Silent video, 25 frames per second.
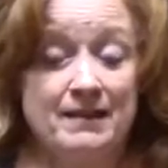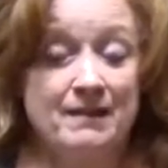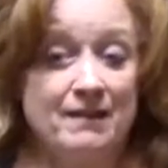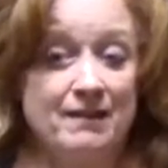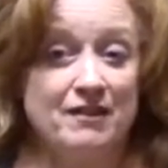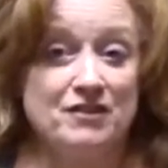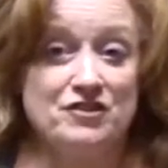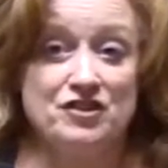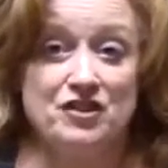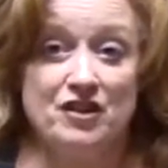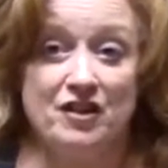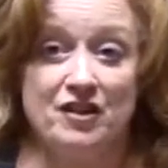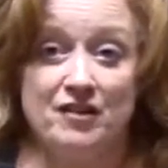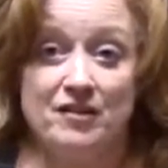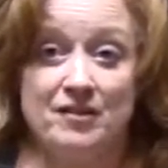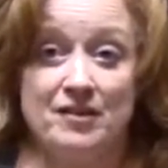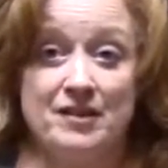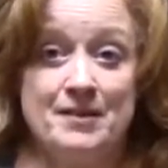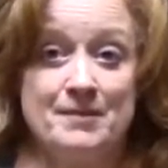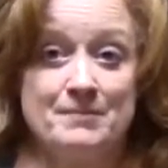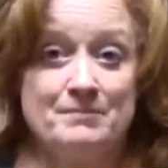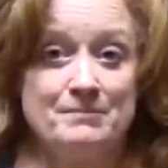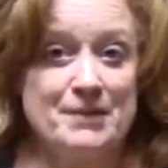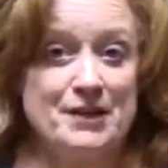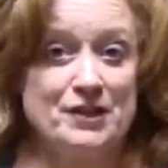And y'all,
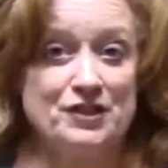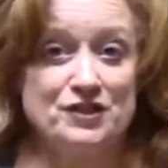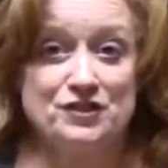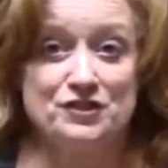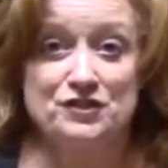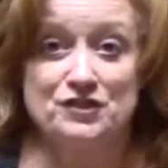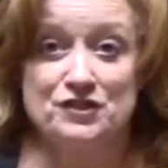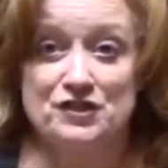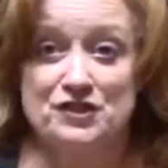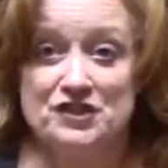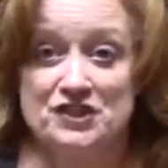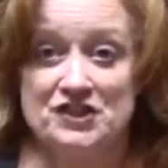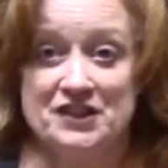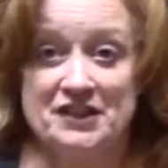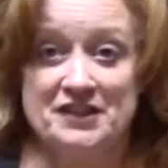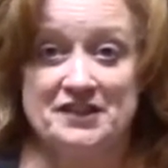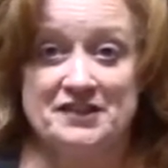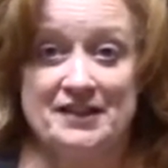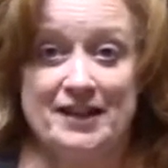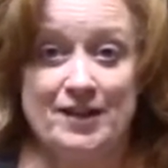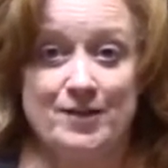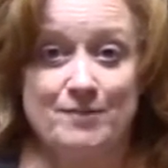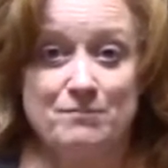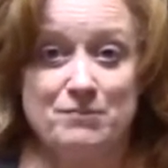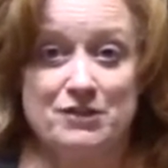make sure you check
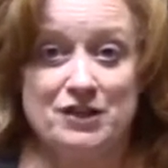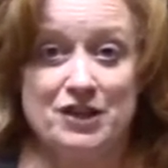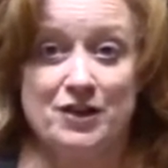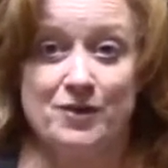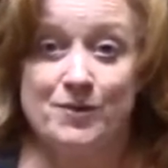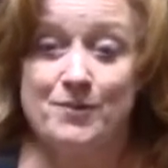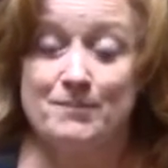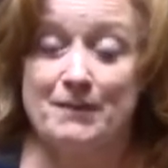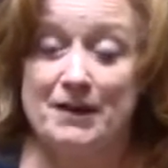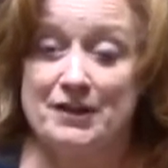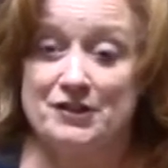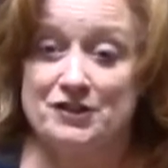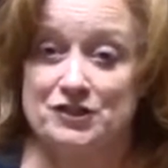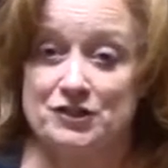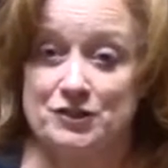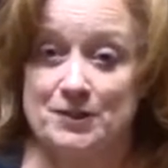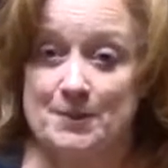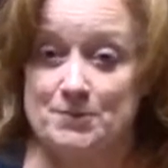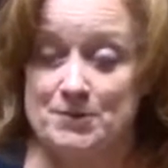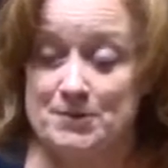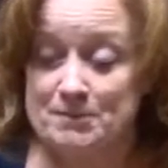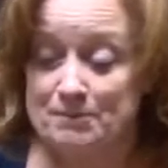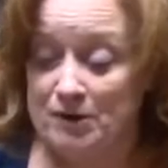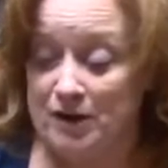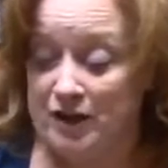down below in my
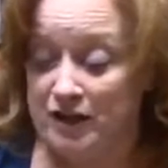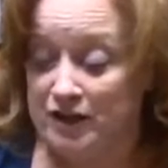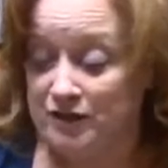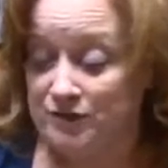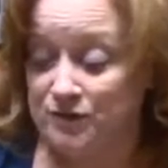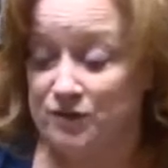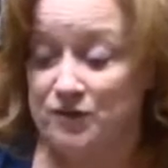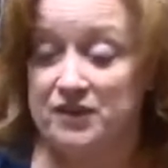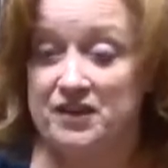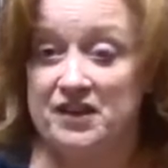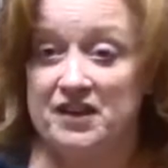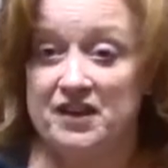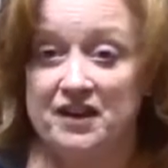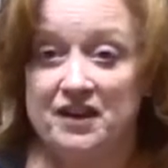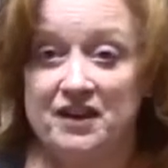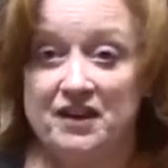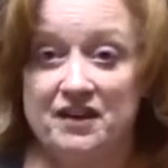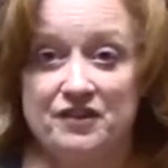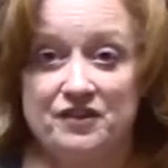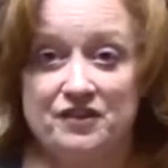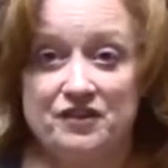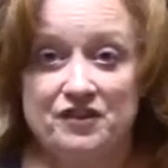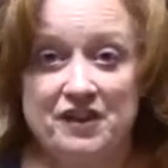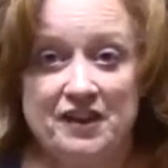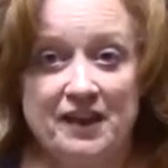description box for the
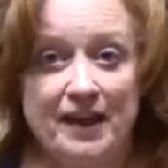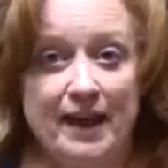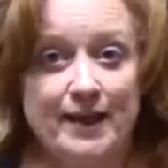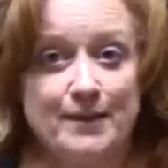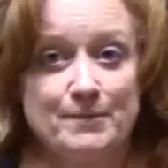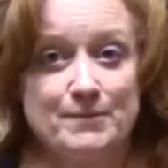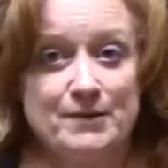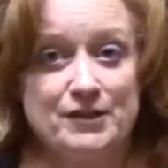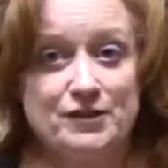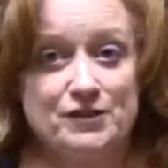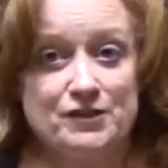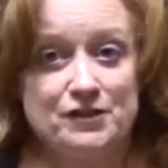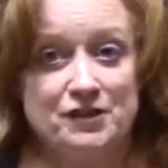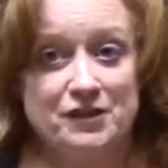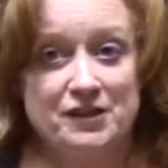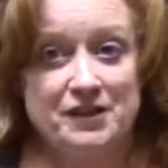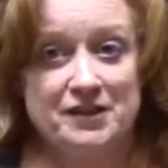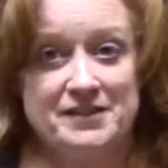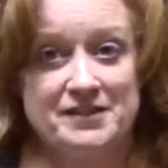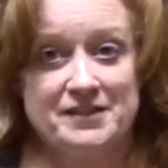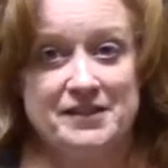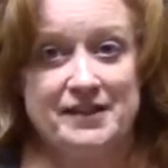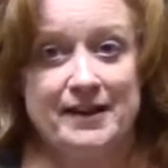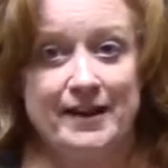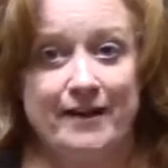other Cake Mix
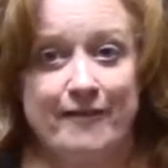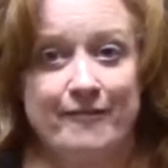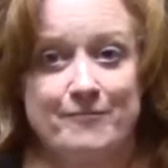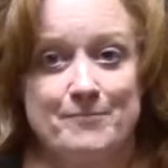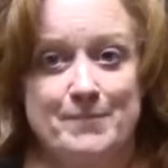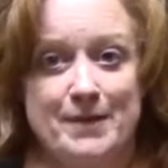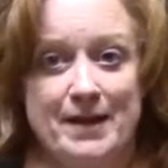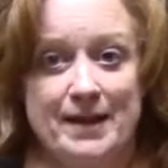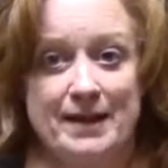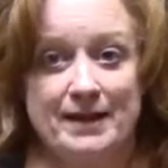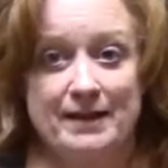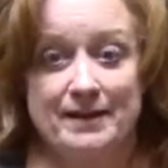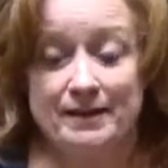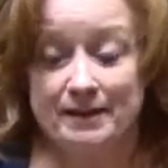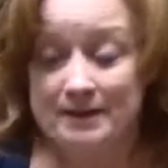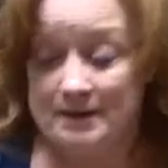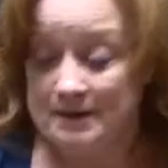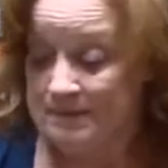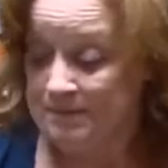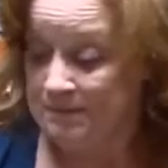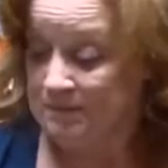cookies that I've made.